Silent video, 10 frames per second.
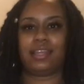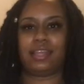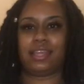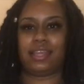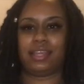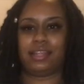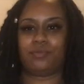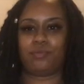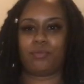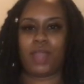And
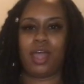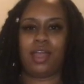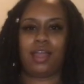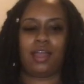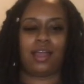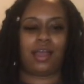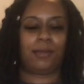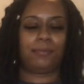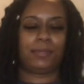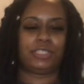
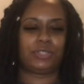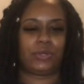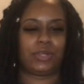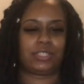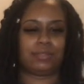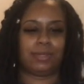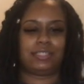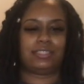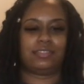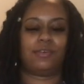I'm gonna be showing y'all some other
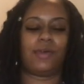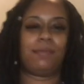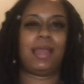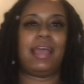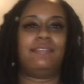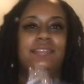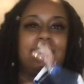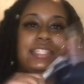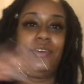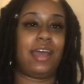stuff. Well, I'm gonna
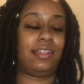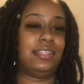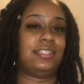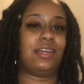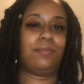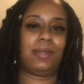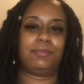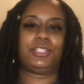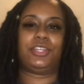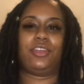still have this on, but I'm
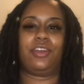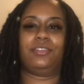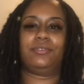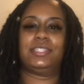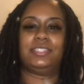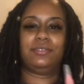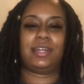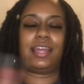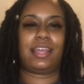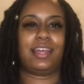gonna show y'all the rest of what
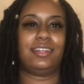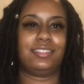I got.